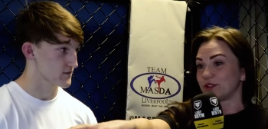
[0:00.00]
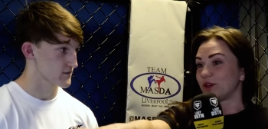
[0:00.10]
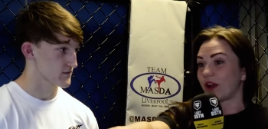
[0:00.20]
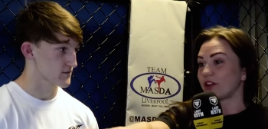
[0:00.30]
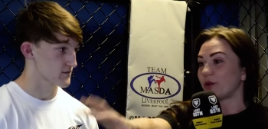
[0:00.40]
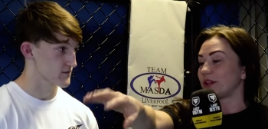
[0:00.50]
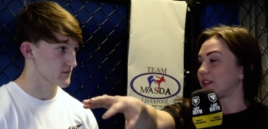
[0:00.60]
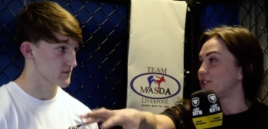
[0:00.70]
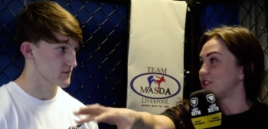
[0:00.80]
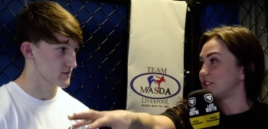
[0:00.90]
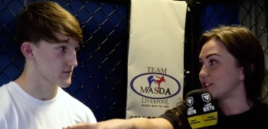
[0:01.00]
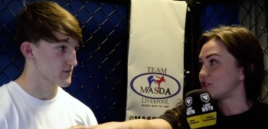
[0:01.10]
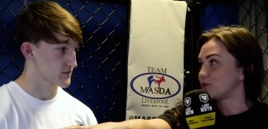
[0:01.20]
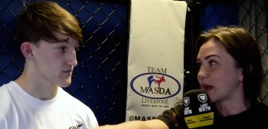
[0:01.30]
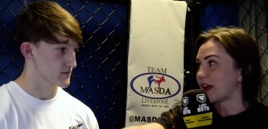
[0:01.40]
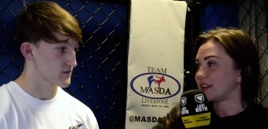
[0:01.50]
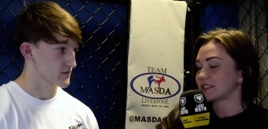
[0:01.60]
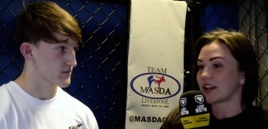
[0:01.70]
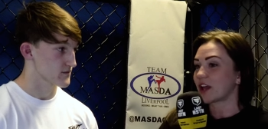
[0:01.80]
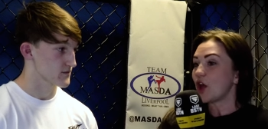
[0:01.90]
Speaker 1: still carrying on with the clinch and the sessions behind.
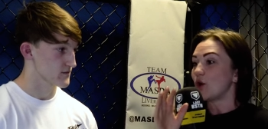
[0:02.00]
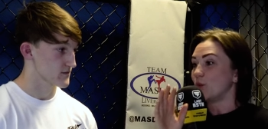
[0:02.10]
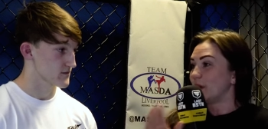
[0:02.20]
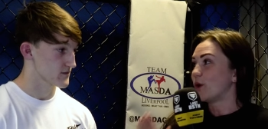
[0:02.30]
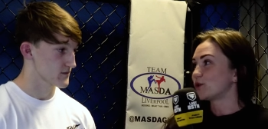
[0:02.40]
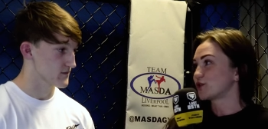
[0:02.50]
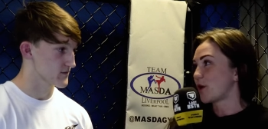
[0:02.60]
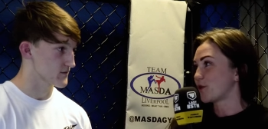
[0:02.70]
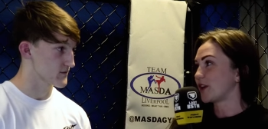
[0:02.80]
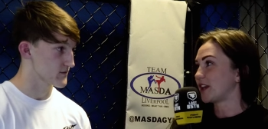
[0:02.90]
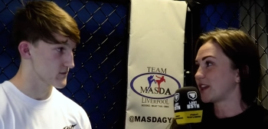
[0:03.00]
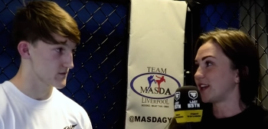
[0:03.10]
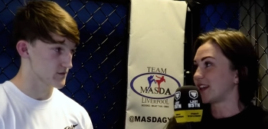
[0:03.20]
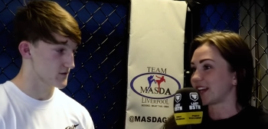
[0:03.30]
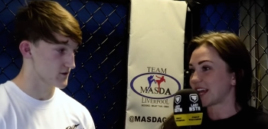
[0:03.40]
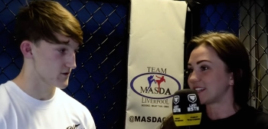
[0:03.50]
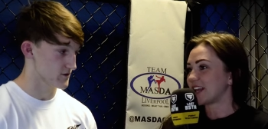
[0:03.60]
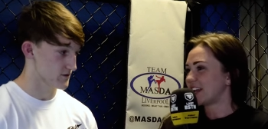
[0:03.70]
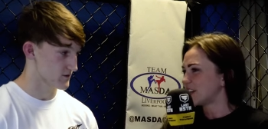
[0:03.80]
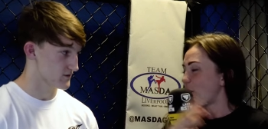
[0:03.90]
It's like, we don't stop for anything. Like, has it
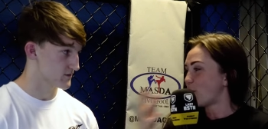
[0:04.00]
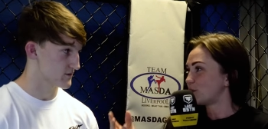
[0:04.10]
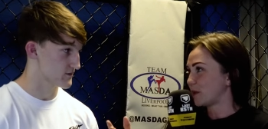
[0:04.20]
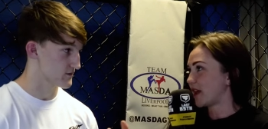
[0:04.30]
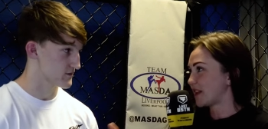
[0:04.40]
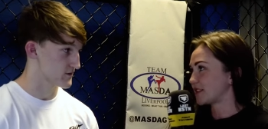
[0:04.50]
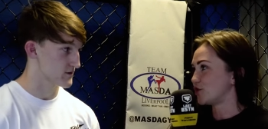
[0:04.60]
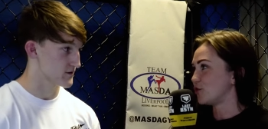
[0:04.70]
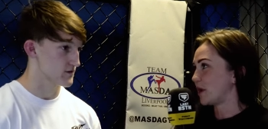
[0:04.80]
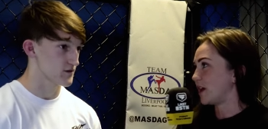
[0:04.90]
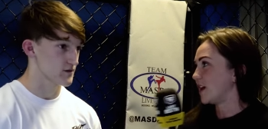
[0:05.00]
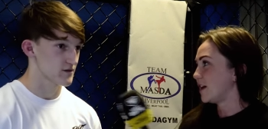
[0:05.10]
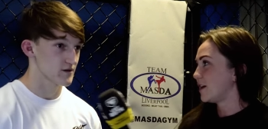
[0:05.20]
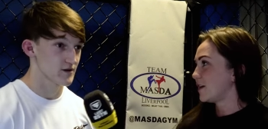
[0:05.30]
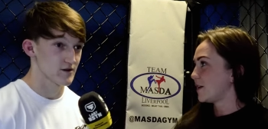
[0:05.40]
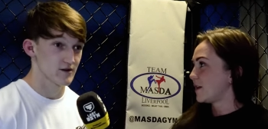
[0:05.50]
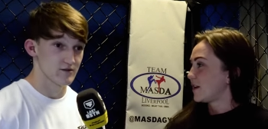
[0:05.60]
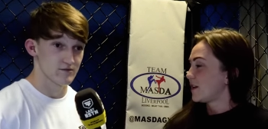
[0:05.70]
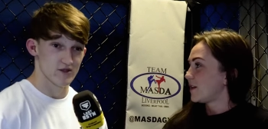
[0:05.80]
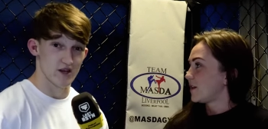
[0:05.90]
always been like that since you've been here?
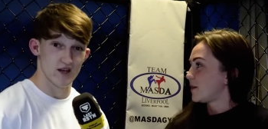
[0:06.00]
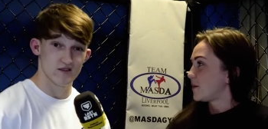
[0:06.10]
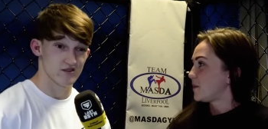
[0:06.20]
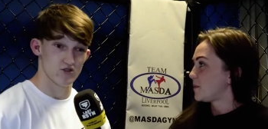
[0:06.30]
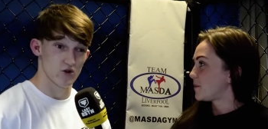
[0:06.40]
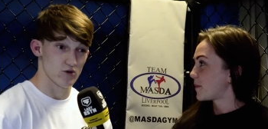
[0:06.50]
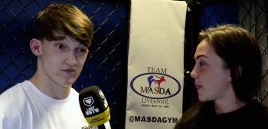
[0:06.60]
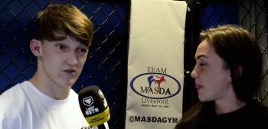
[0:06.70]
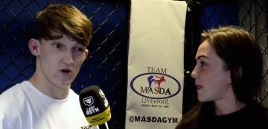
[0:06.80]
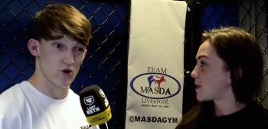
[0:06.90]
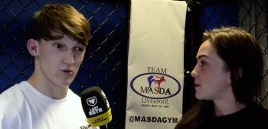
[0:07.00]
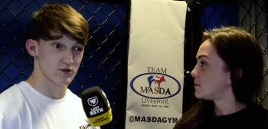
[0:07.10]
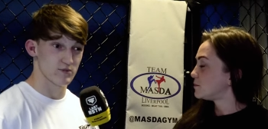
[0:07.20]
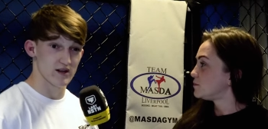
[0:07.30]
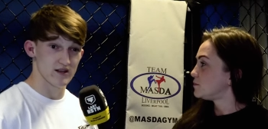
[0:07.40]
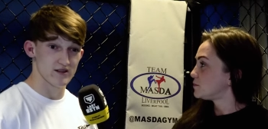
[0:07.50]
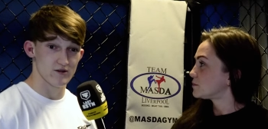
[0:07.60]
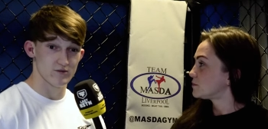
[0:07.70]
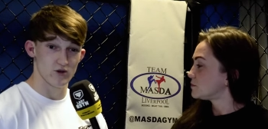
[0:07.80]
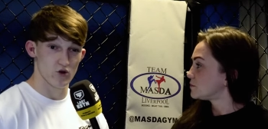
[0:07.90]
Speaker 2: Yeah, it's always been like that.
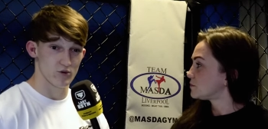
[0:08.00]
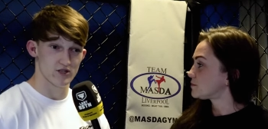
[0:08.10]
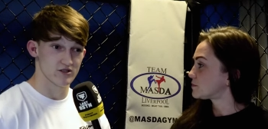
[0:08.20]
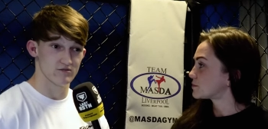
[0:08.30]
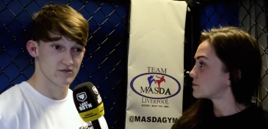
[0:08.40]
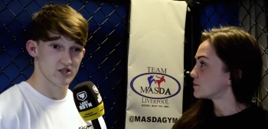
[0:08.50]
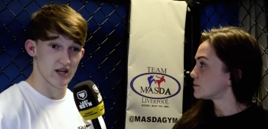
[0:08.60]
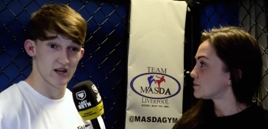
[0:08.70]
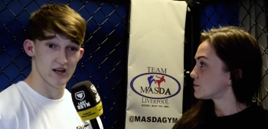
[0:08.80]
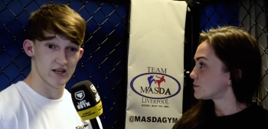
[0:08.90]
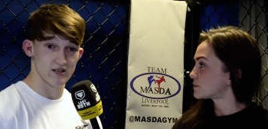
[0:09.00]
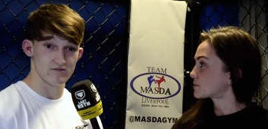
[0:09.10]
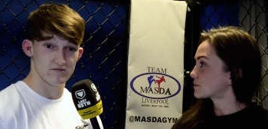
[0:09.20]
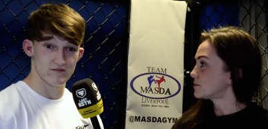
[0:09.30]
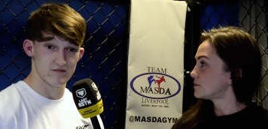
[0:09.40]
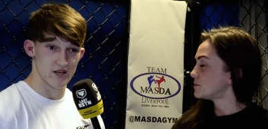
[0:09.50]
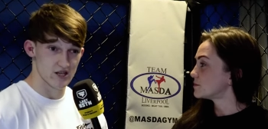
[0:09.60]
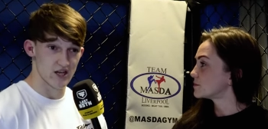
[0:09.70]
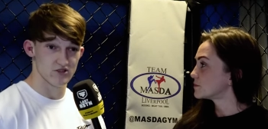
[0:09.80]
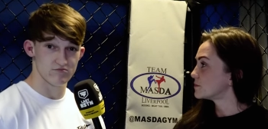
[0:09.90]
We always train, like, in
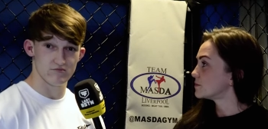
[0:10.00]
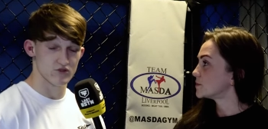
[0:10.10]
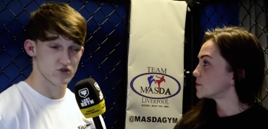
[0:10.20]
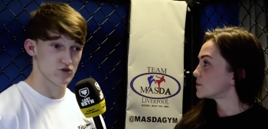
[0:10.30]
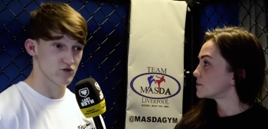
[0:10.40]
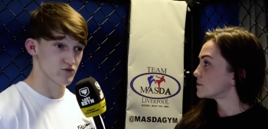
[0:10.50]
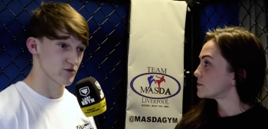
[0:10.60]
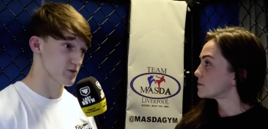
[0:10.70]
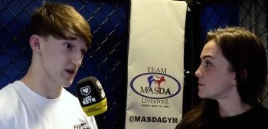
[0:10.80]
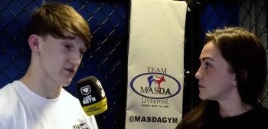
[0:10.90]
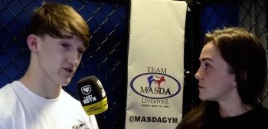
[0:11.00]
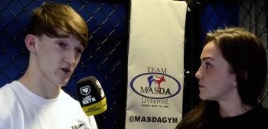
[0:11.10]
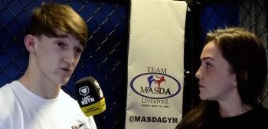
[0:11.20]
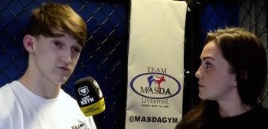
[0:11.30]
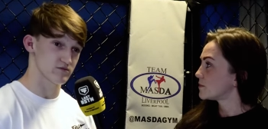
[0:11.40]
case something comes up, you never know.